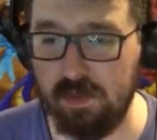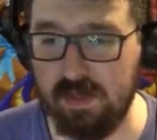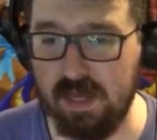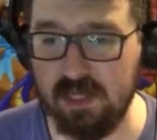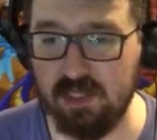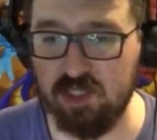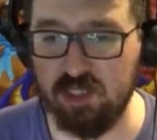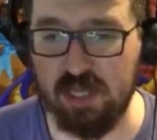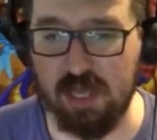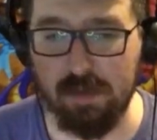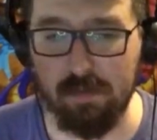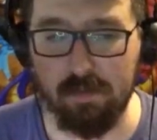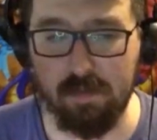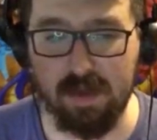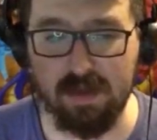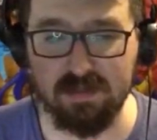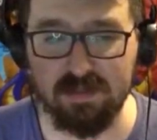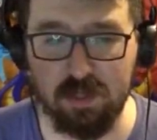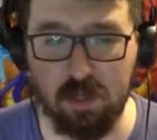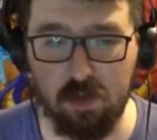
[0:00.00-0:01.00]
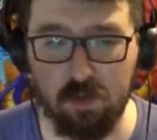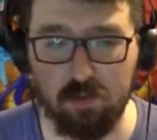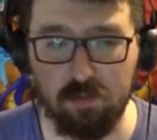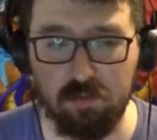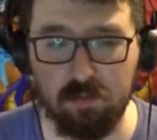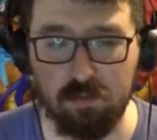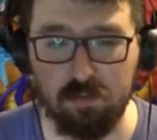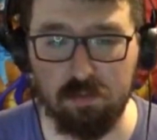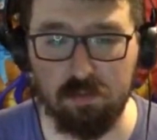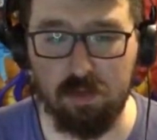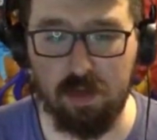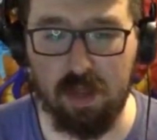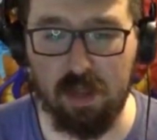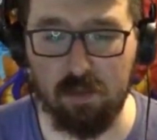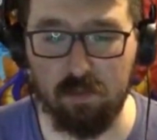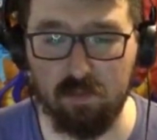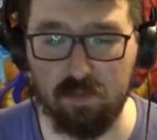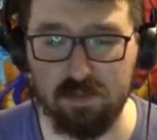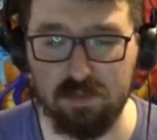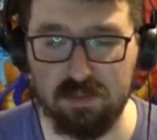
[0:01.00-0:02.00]
Yeah, just came up on his own
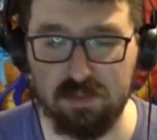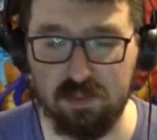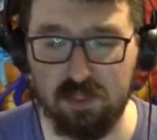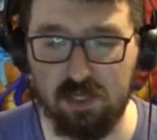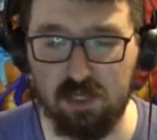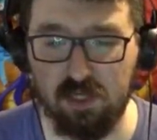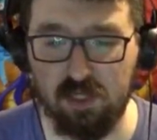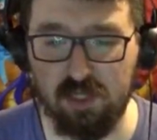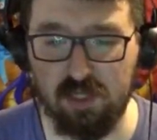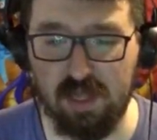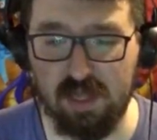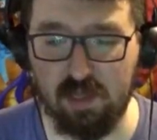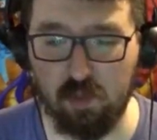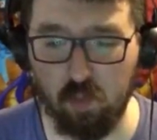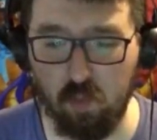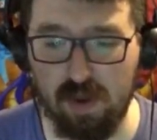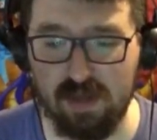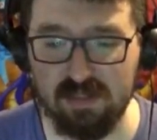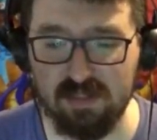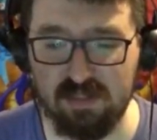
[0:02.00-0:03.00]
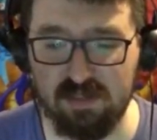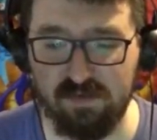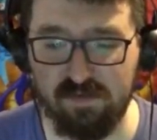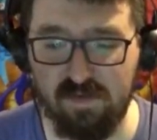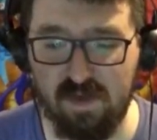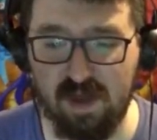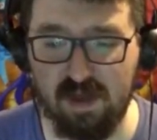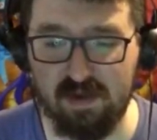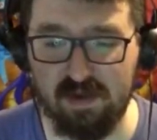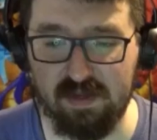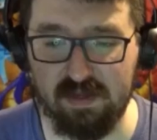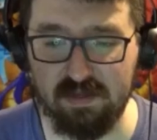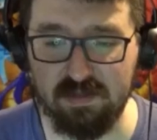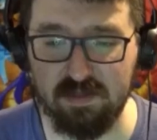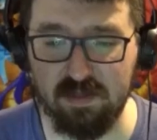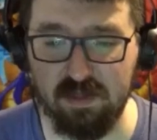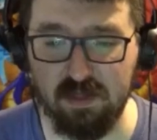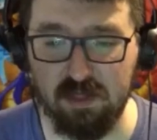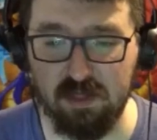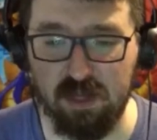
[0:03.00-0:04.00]
and was literally like Gwen Stefani
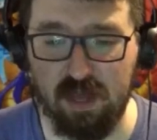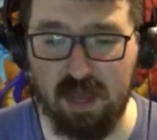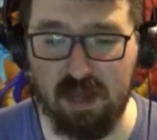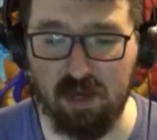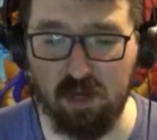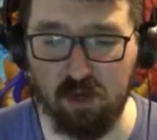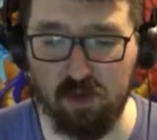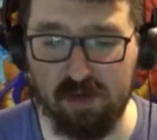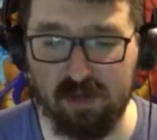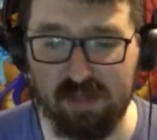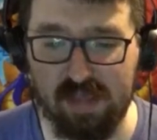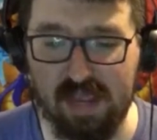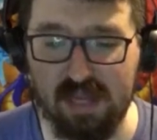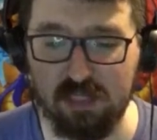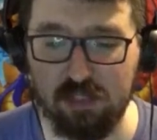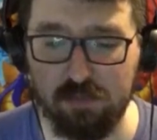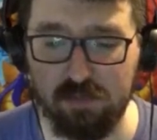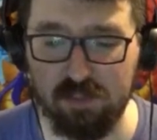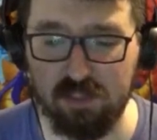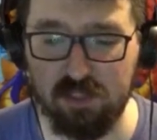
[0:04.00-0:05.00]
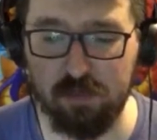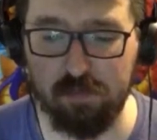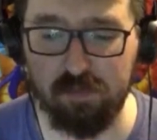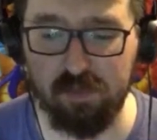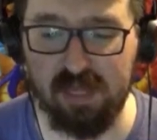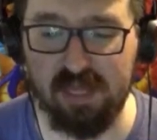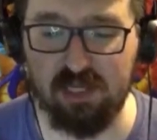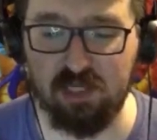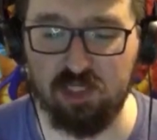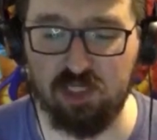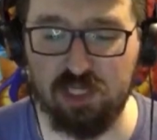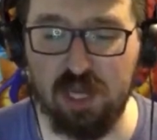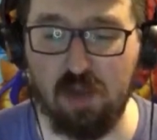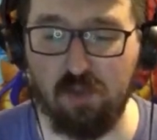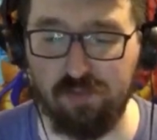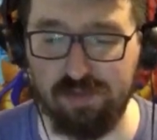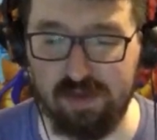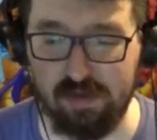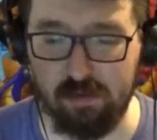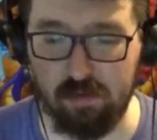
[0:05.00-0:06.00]
and her engagement to Blake
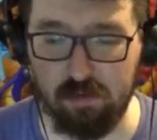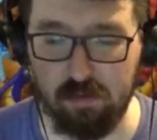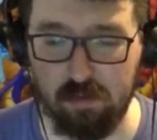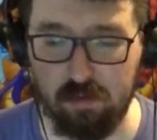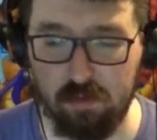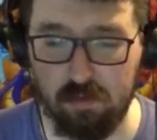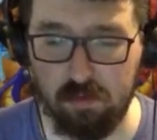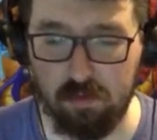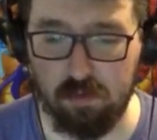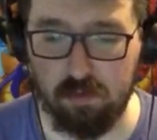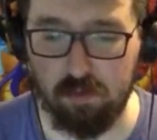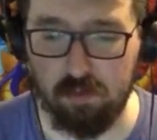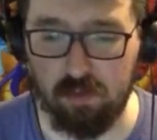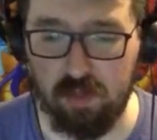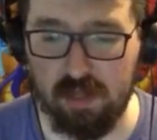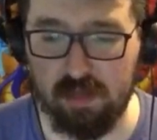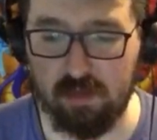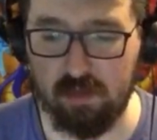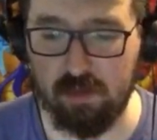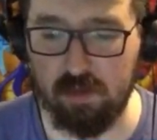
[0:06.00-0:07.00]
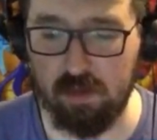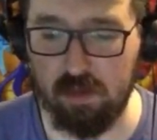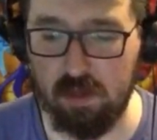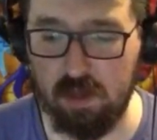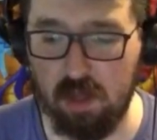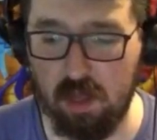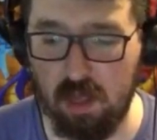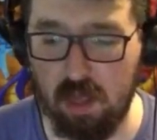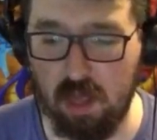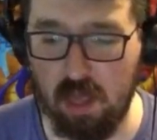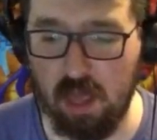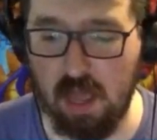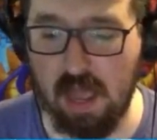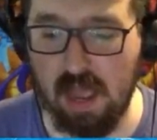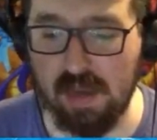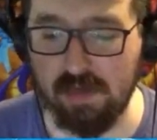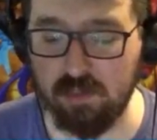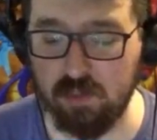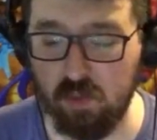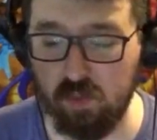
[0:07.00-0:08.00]
Shelton. Like,
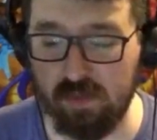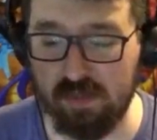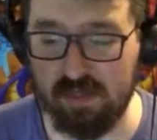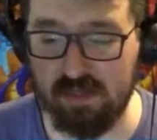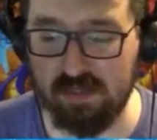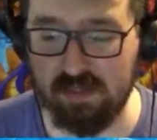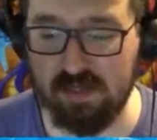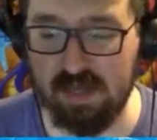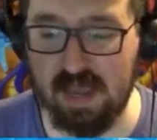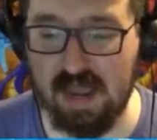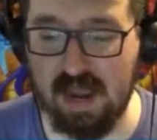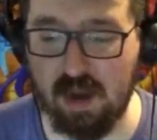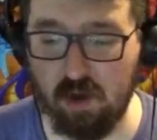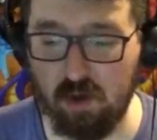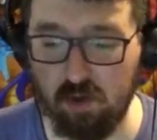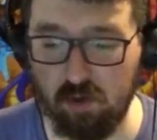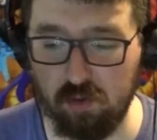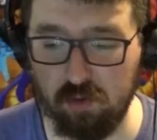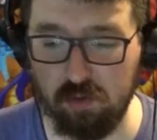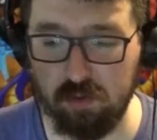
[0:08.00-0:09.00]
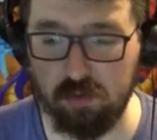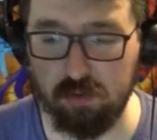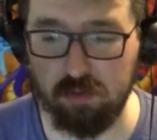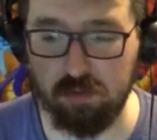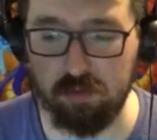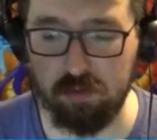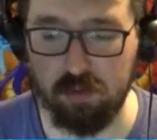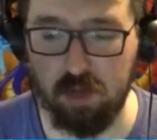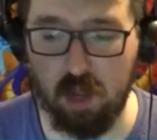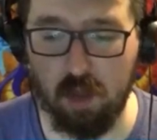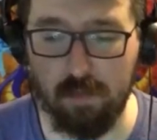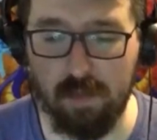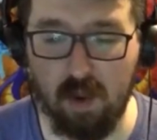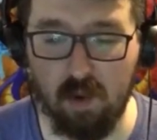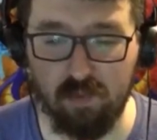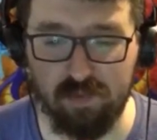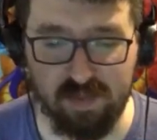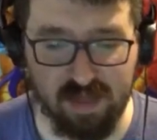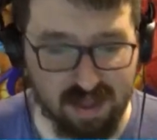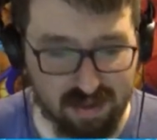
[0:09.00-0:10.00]
I don't care
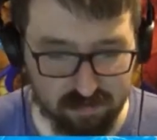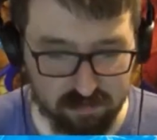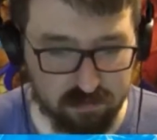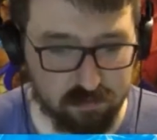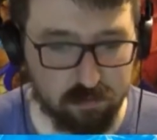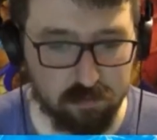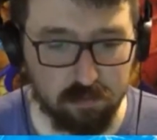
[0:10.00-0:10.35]
about that.